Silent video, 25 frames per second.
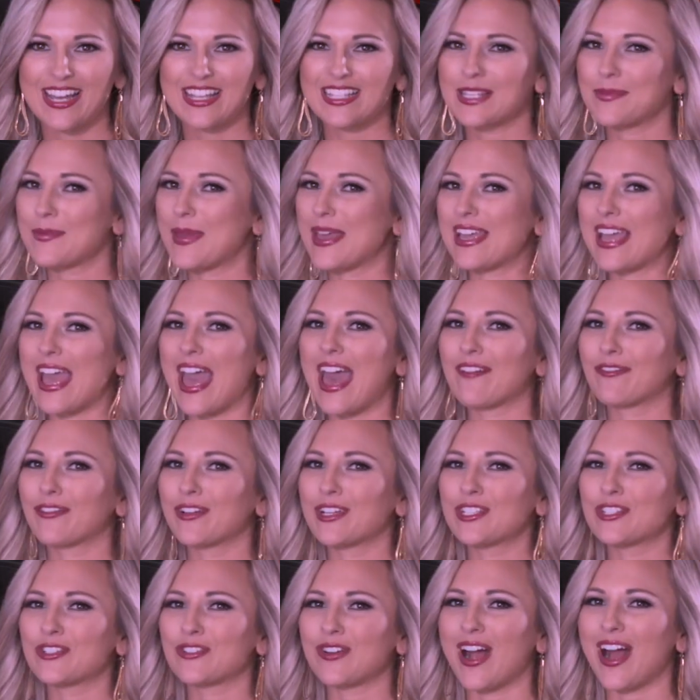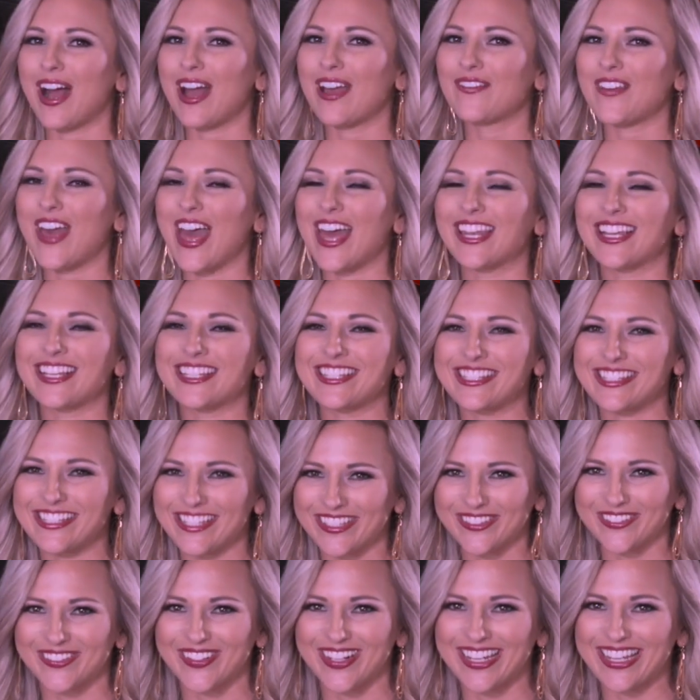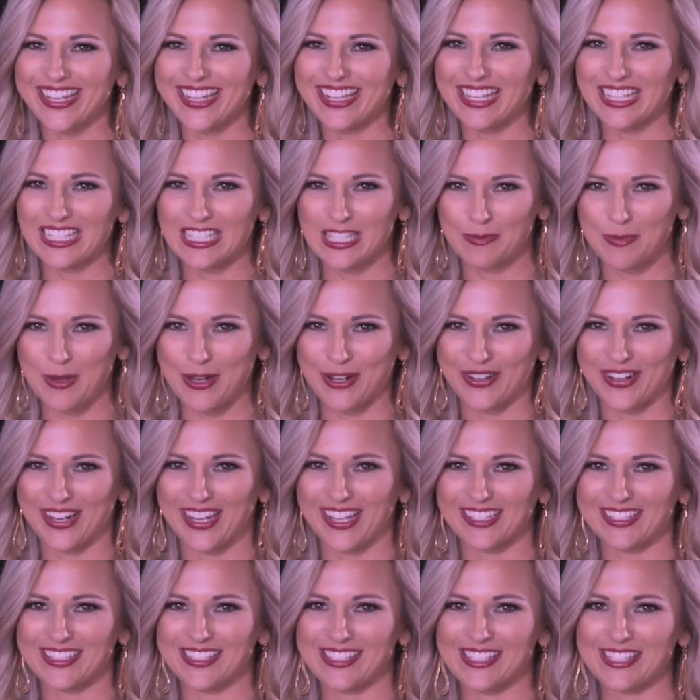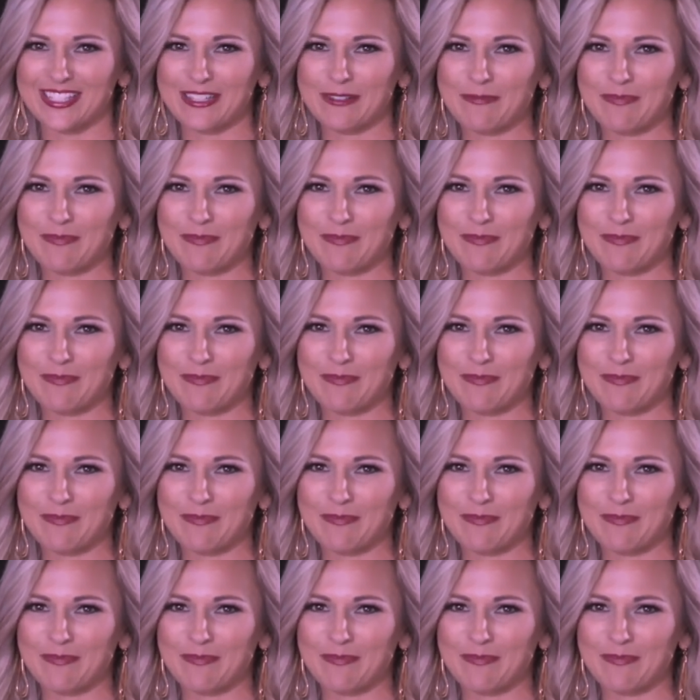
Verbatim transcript: to make every drive an exhilarating experience.